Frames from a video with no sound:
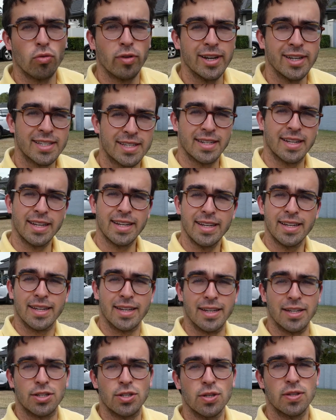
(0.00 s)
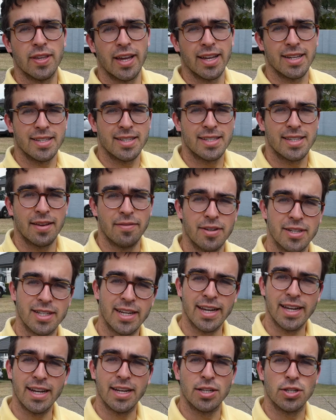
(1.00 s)
recently, in
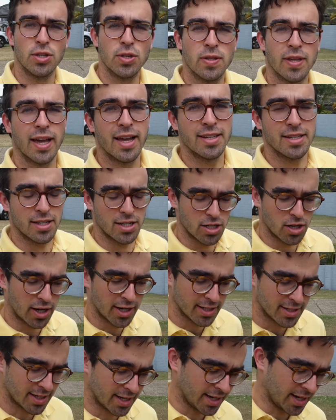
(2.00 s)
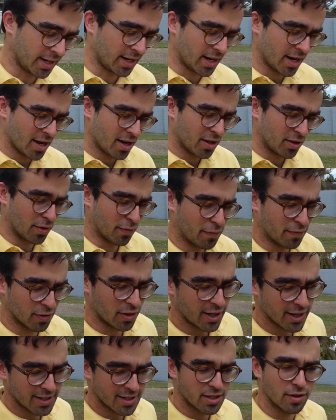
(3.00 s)
2017 and 2019, the
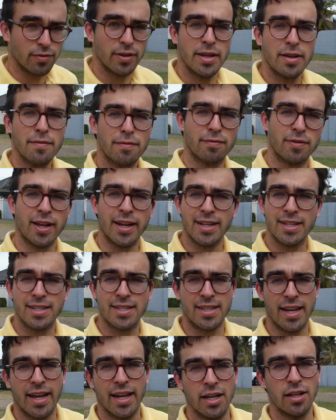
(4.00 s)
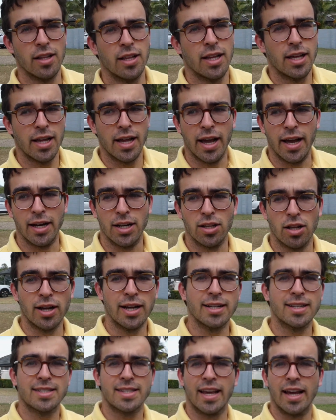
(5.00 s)
flights of Inflate Sail and
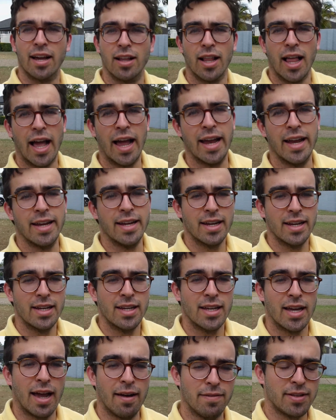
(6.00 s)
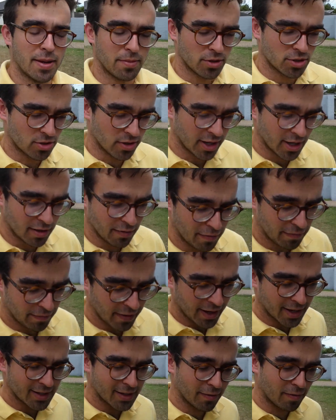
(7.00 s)
Light Sail A have demonstrated
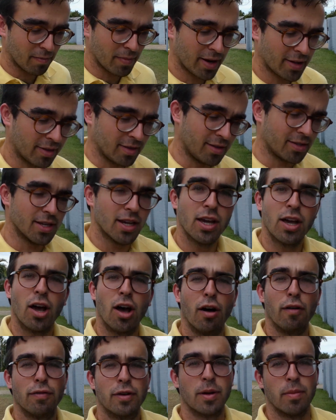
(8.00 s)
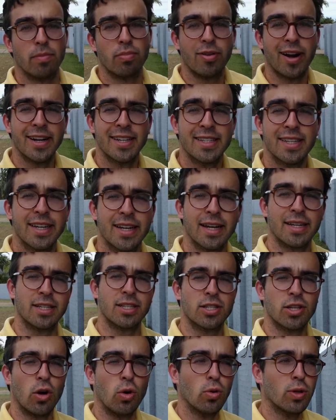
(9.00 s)
effective methods of compressing a
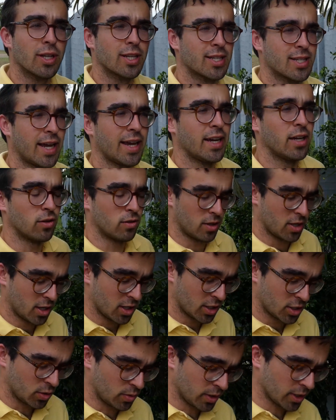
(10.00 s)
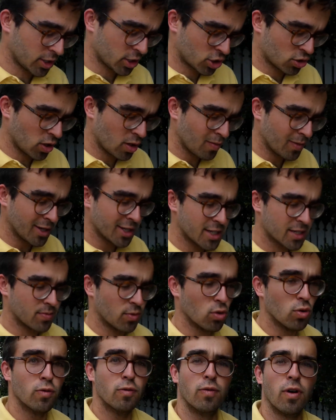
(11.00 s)
solar sail to an extremely
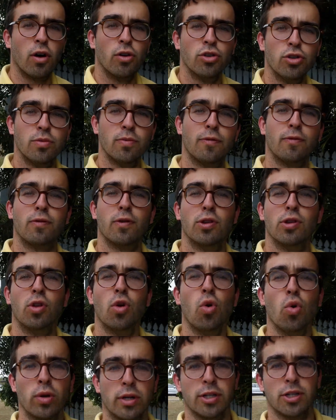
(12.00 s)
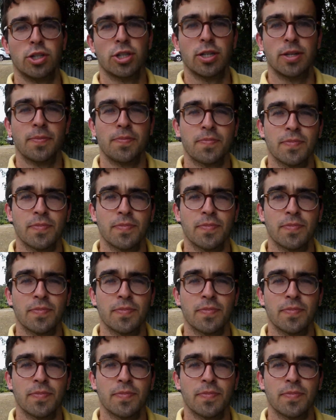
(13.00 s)
small volume for launch.